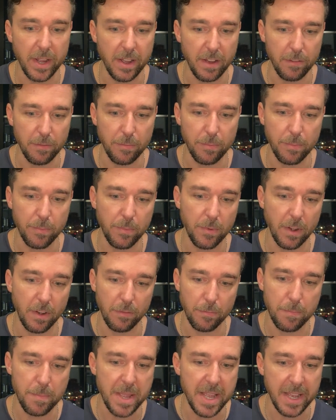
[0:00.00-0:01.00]
of
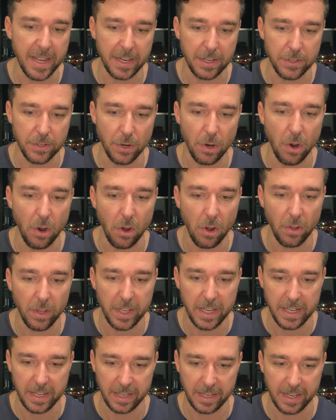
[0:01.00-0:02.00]
being to all
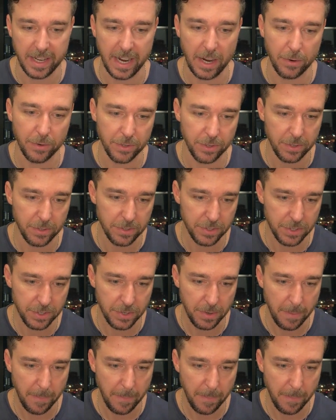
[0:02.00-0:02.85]
he encounters.